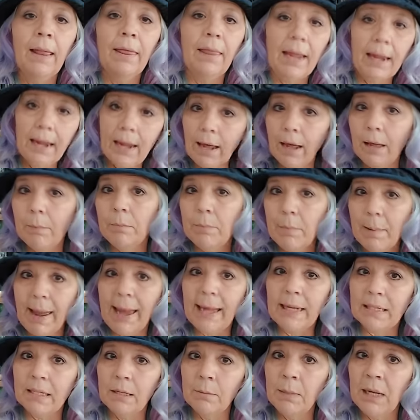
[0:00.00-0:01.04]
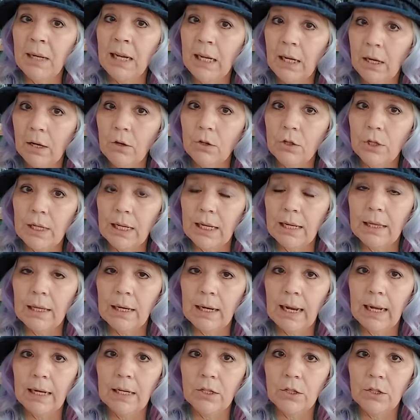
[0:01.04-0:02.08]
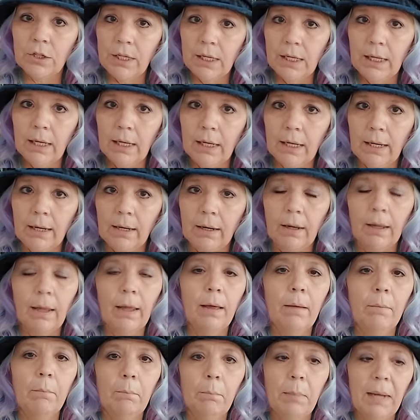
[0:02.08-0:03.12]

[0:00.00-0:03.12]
they come back to me usually the next year